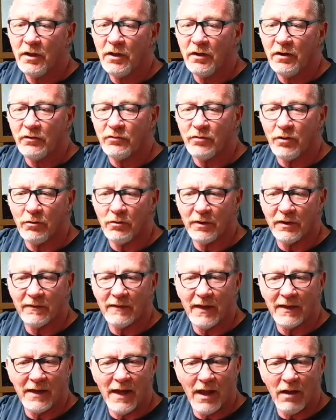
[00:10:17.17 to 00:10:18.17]
showing
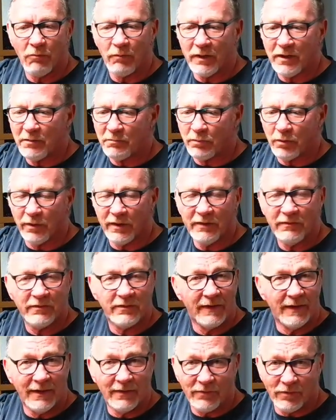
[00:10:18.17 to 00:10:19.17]
that, yeah, when it prints,
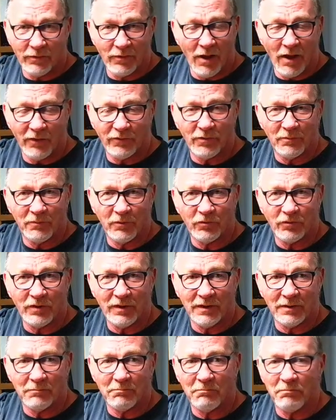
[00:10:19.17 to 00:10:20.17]
it's an awesome
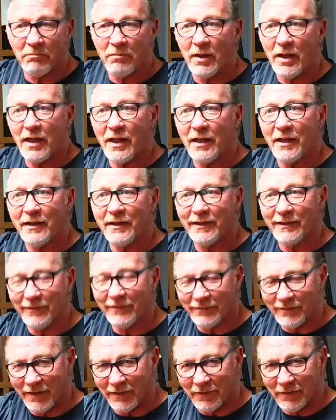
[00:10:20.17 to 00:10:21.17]
machine. But
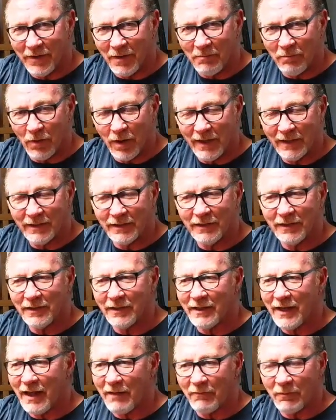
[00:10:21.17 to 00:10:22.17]
his ended up breaking
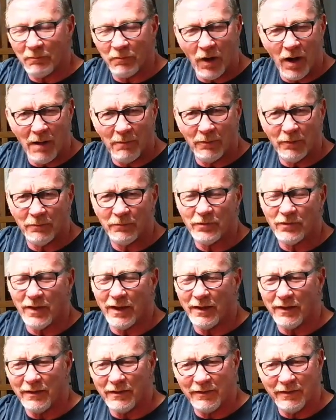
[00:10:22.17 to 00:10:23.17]
and having problems,
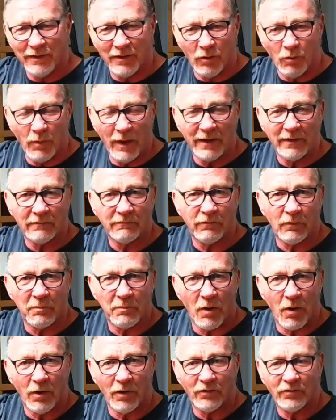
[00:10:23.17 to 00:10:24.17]
waiting for
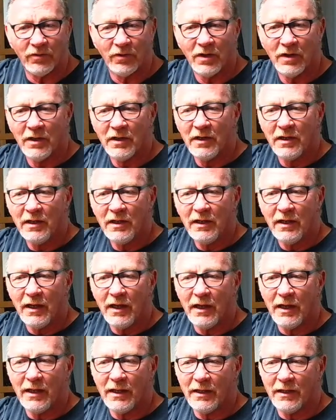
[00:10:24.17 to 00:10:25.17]
parts.
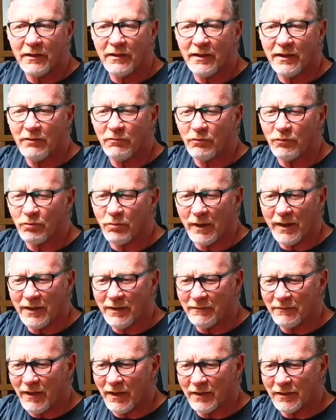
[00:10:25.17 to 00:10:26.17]
And he was
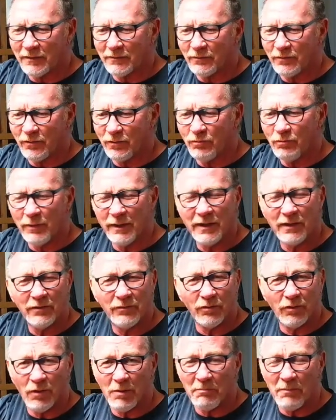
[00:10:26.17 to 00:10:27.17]
waiting like 2
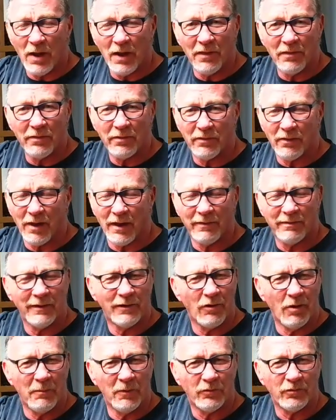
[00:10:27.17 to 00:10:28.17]
weeks or a month, I think
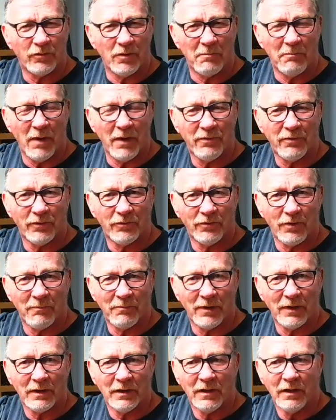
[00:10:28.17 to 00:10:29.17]
almost a month or
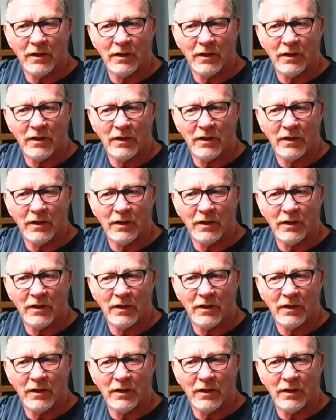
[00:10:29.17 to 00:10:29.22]
something.